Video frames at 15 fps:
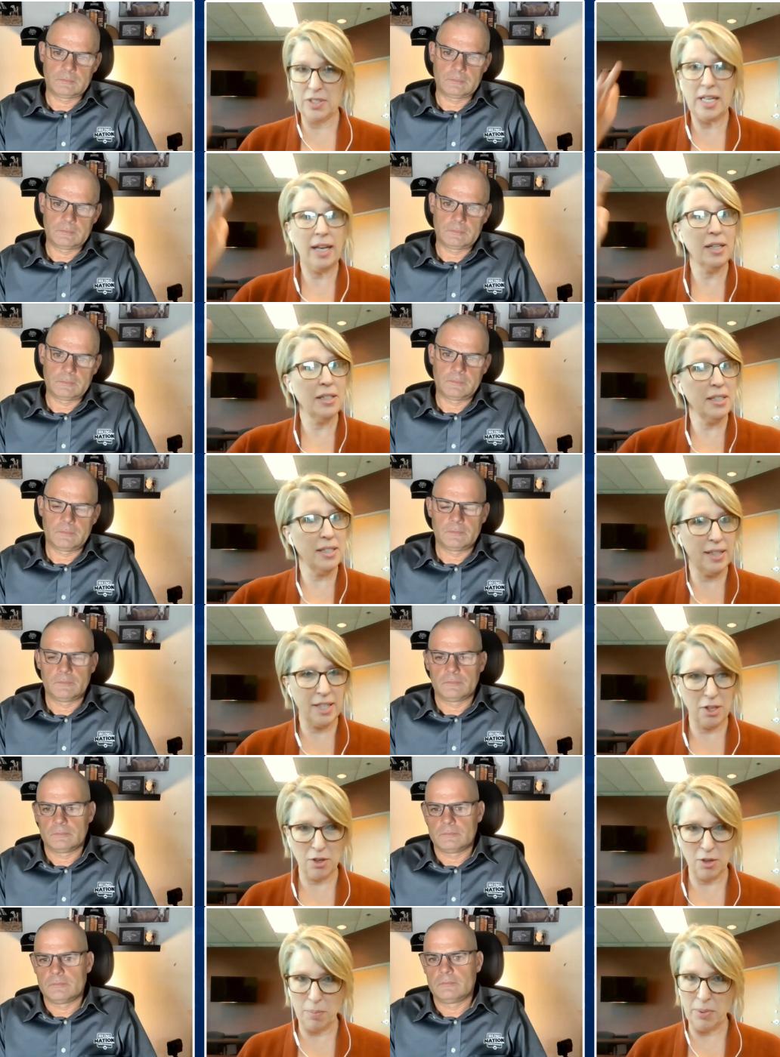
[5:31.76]

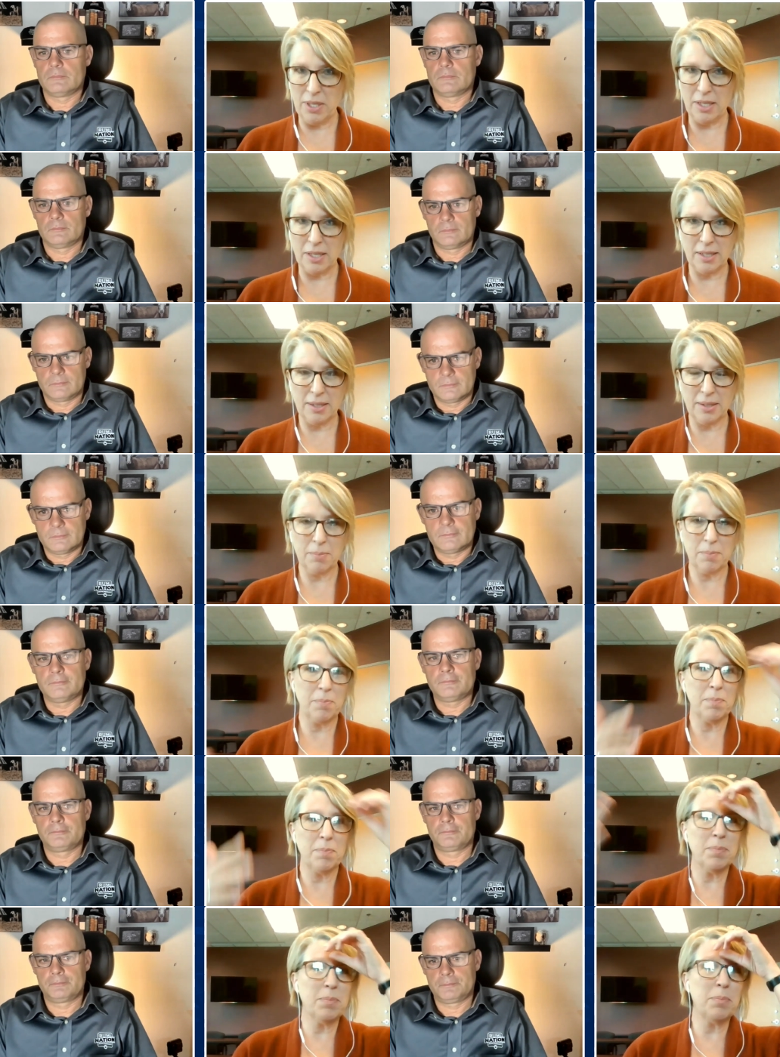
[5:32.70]
Speaker 1: teletherapy
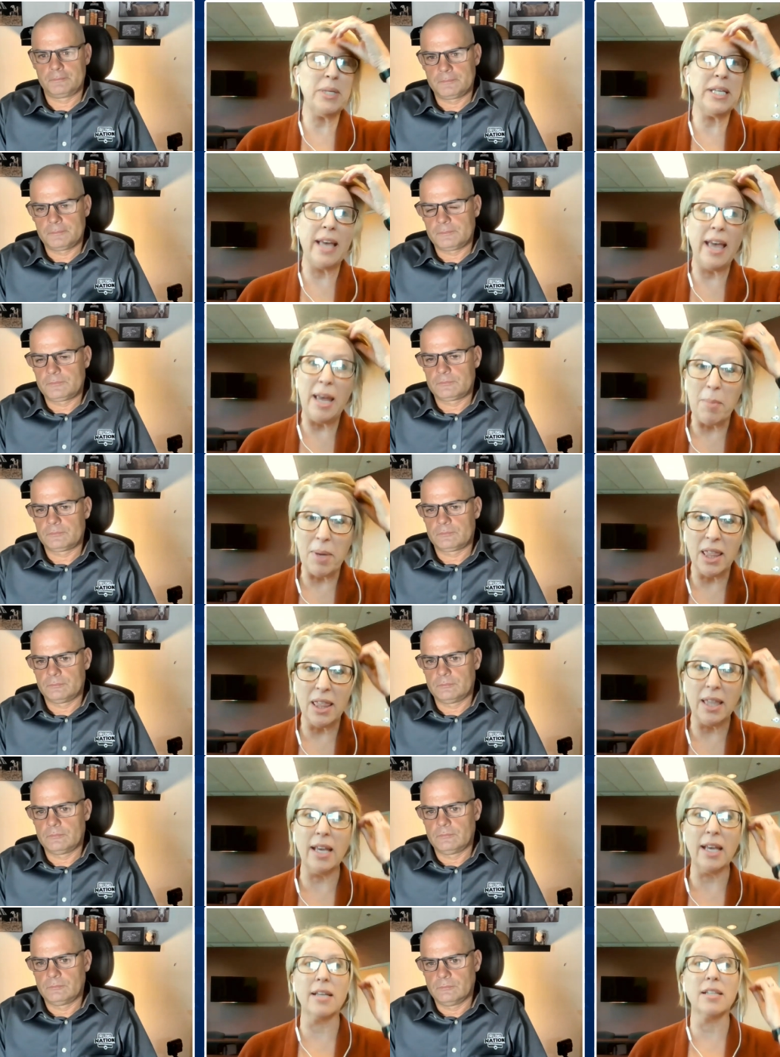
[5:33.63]
became a
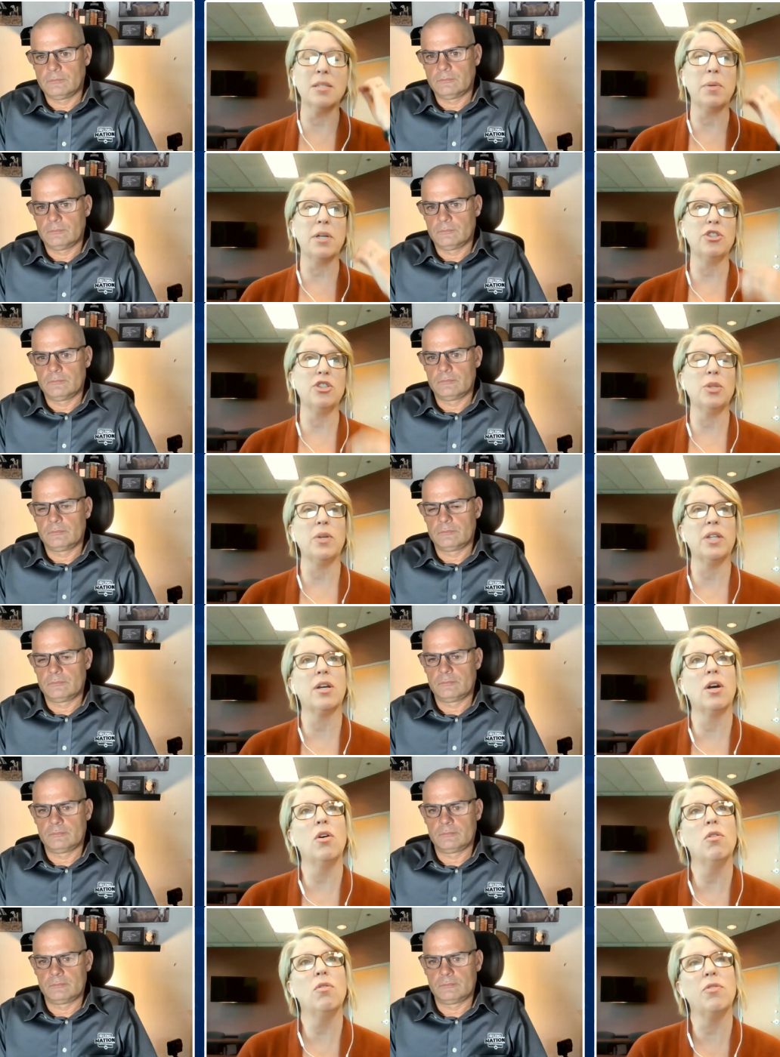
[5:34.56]
thing, especially with
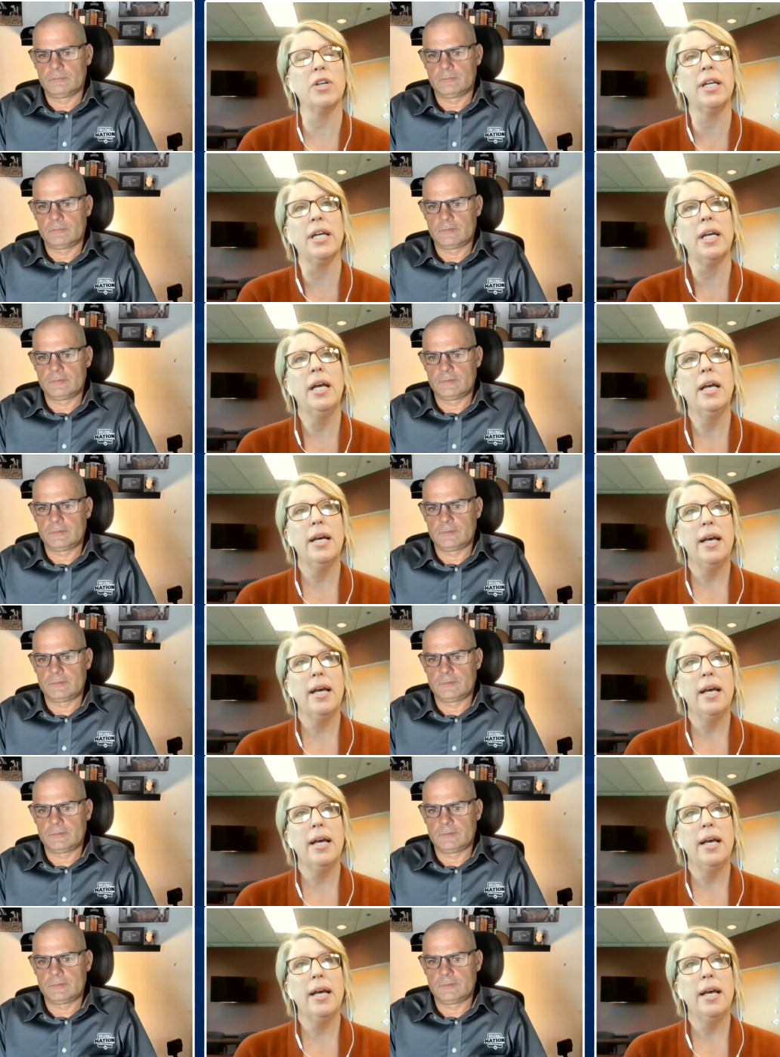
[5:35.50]
COVID.